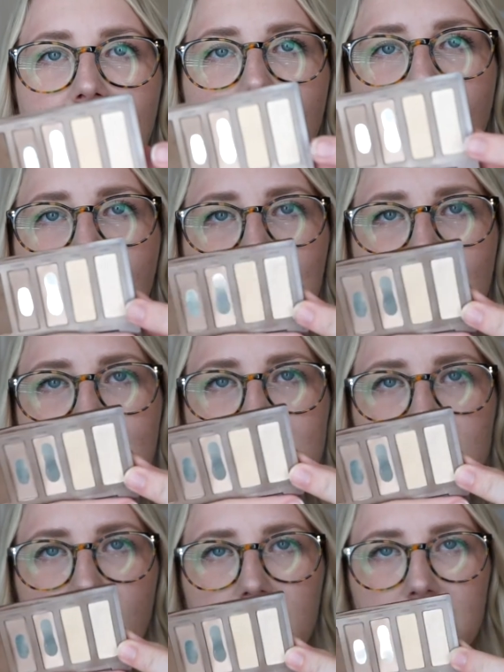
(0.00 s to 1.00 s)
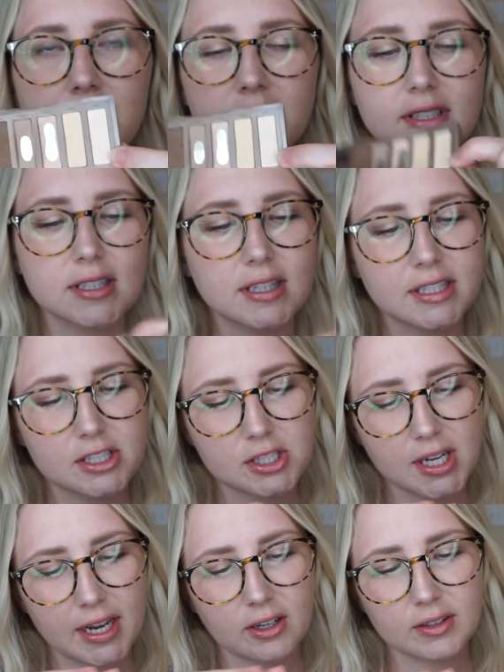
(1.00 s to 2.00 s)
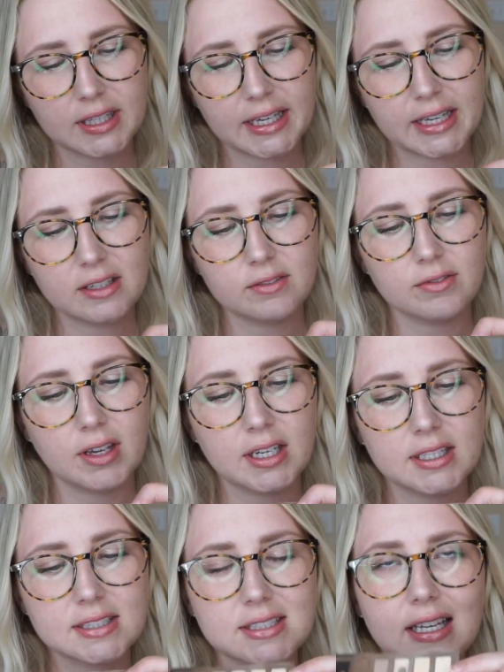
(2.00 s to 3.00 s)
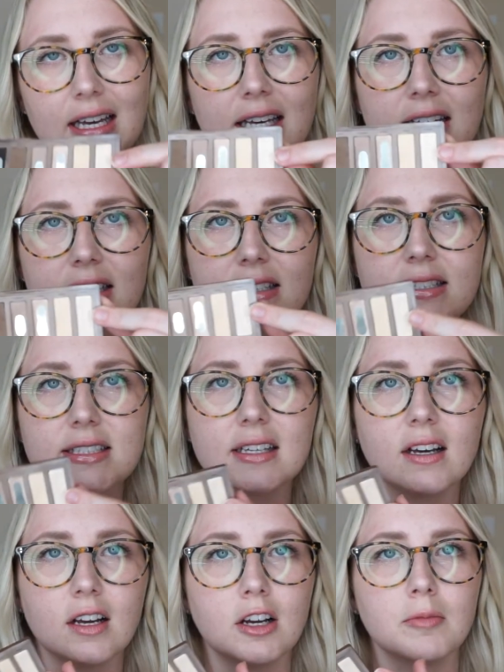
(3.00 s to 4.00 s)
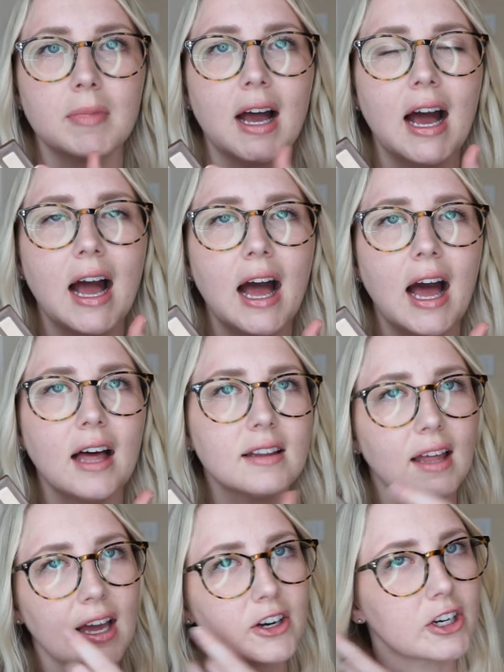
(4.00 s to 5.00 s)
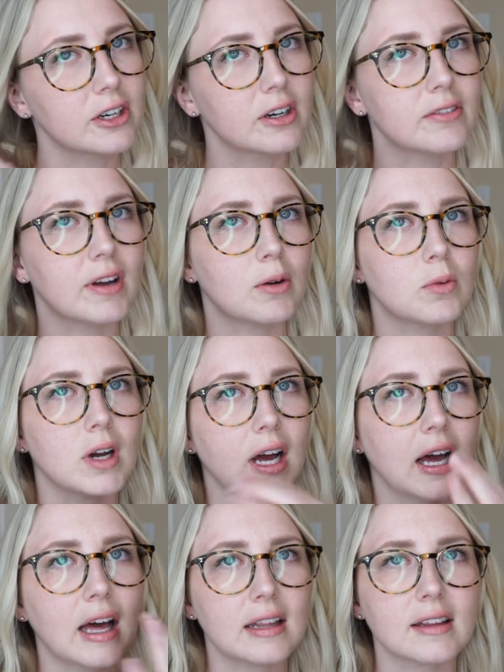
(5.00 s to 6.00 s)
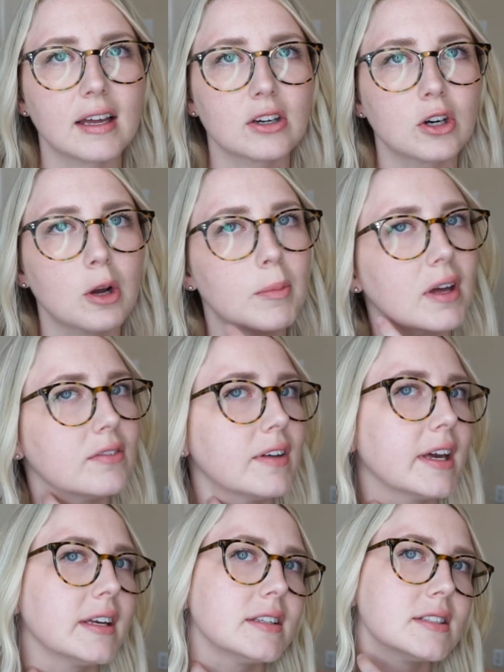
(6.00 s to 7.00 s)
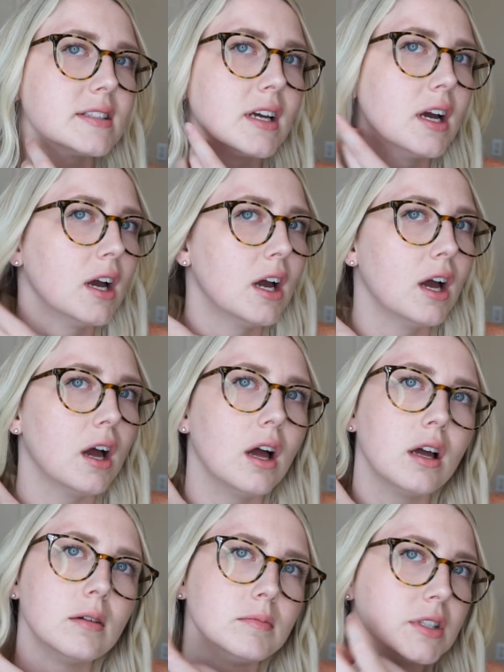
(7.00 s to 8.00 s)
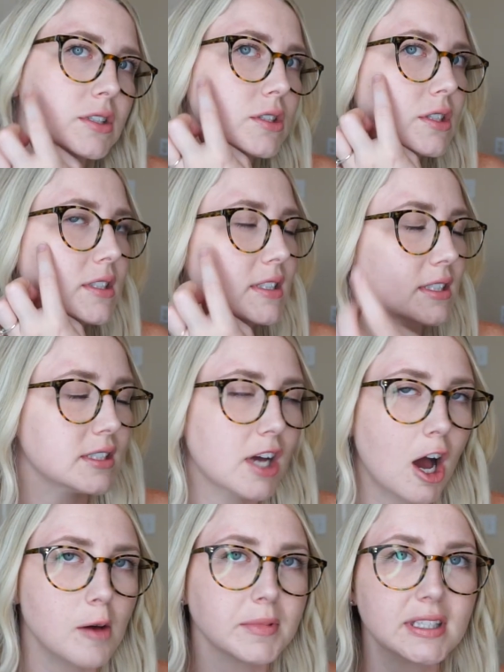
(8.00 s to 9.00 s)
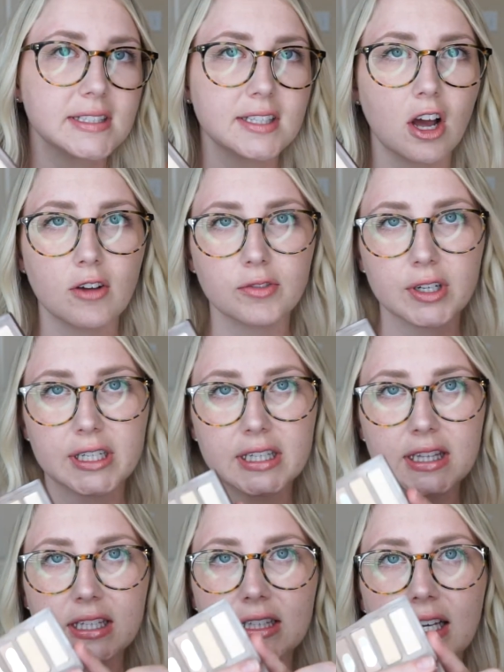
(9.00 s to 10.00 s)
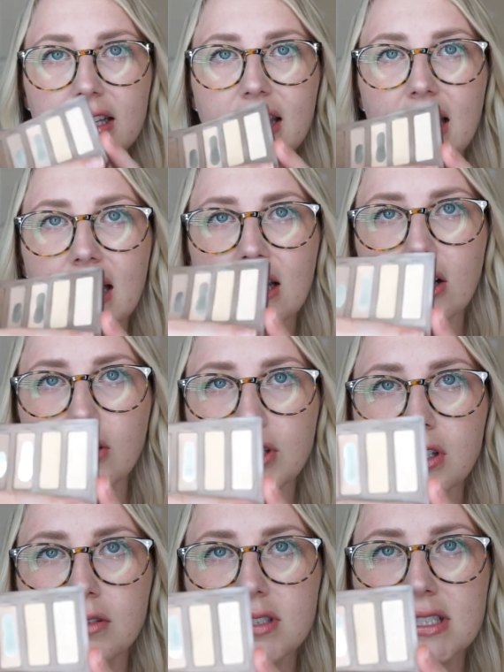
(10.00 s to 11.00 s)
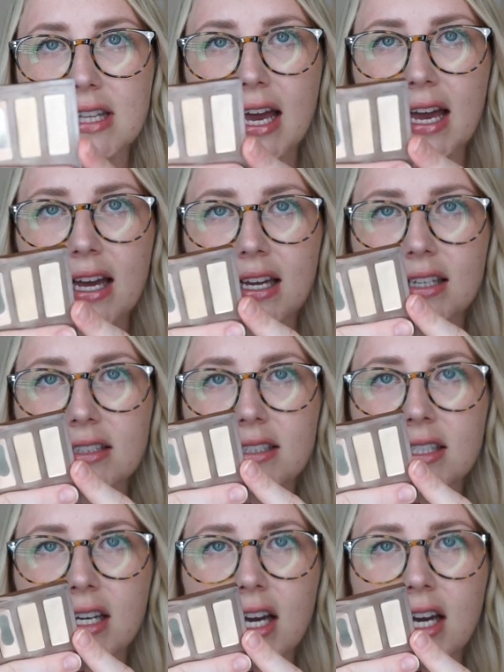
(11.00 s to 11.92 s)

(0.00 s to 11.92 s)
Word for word: Um, I've started using this shade on the end, Venus, as um, a highlighter if I want a highlighter on my face. Um, just to top this off or anything like that, I'll use that.